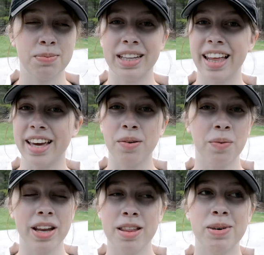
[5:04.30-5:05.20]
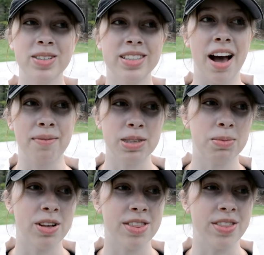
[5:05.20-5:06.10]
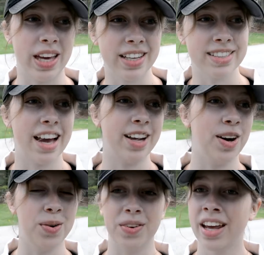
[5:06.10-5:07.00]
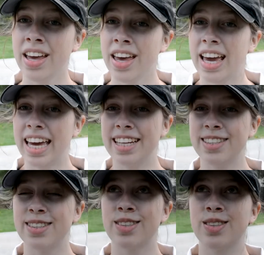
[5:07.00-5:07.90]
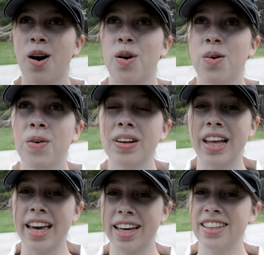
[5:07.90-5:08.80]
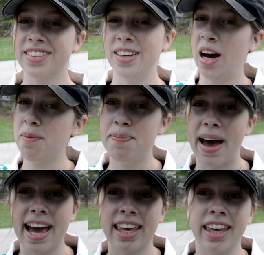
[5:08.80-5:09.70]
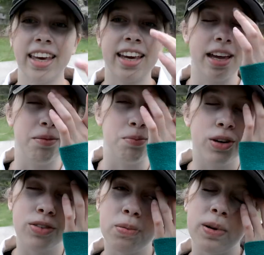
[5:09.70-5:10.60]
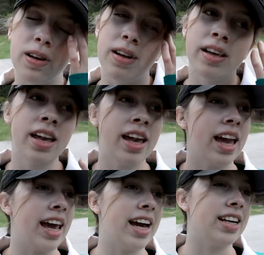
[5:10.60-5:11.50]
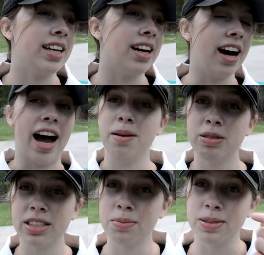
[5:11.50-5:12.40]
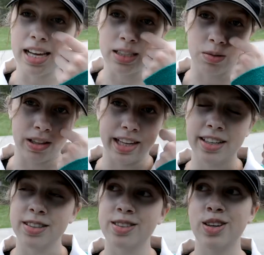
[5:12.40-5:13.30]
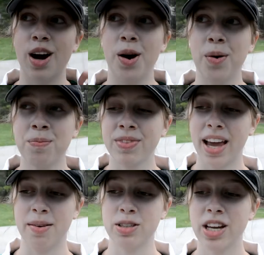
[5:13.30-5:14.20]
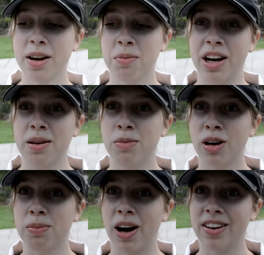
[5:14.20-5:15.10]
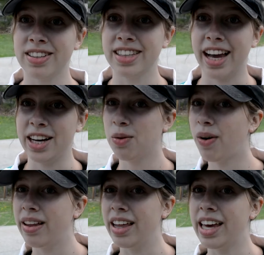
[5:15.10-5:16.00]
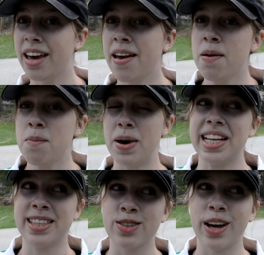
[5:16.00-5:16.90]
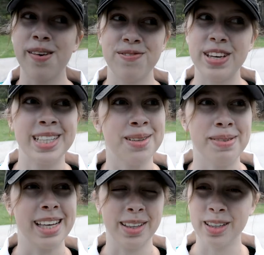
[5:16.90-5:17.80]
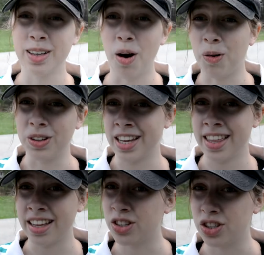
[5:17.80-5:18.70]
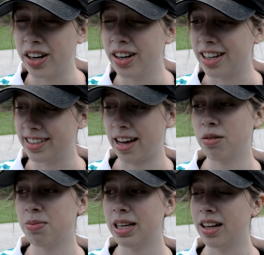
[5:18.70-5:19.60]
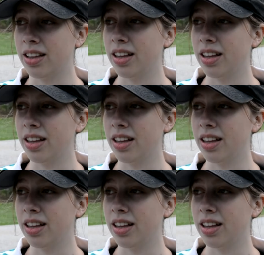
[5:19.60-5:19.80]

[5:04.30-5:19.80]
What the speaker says: but like one of the most comfortable things I own. It is so like baggy and movable, and I'm just obsessed with it. So I wish I could wear it more, but honestly, I don't want like my Instagram feed to be only this shirt because that would be